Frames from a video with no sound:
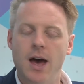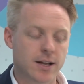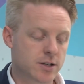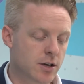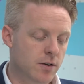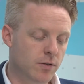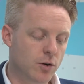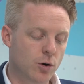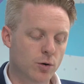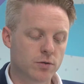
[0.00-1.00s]
and so
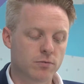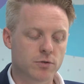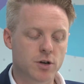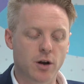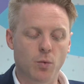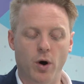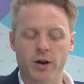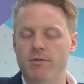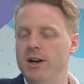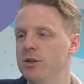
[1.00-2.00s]
you're showing a
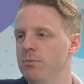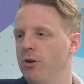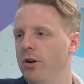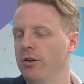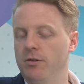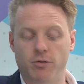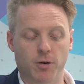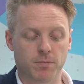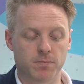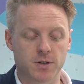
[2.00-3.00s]
wide range of products
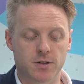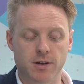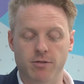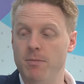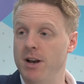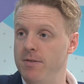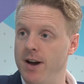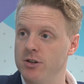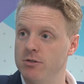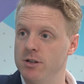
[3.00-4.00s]
from different
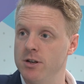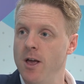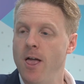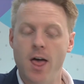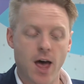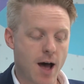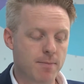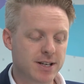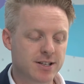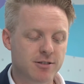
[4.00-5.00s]
manufacturers.
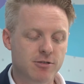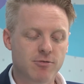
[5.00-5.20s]
Is there a